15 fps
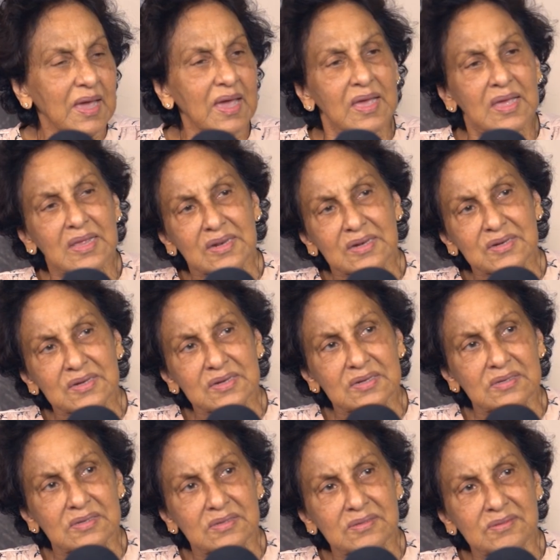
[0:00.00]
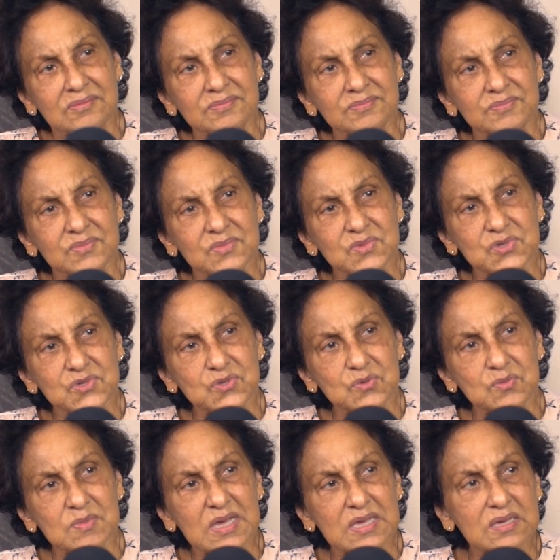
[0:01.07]
And so
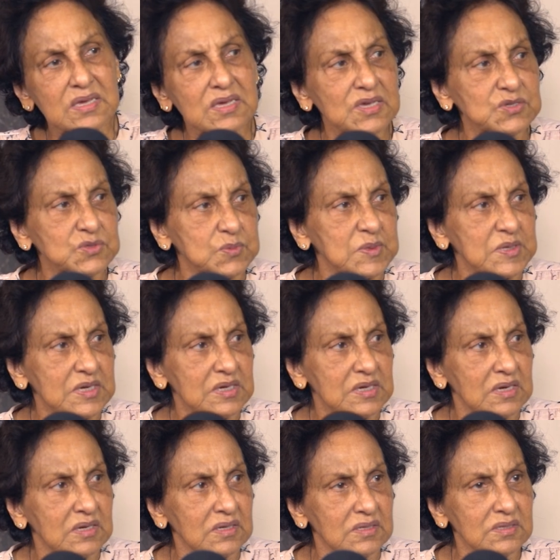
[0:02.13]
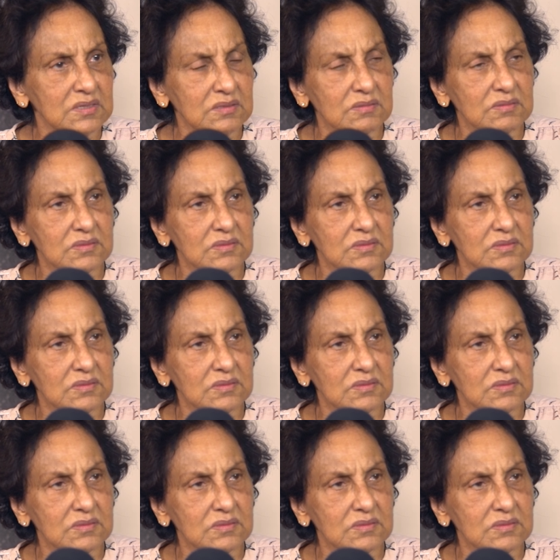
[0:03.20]
my husband and I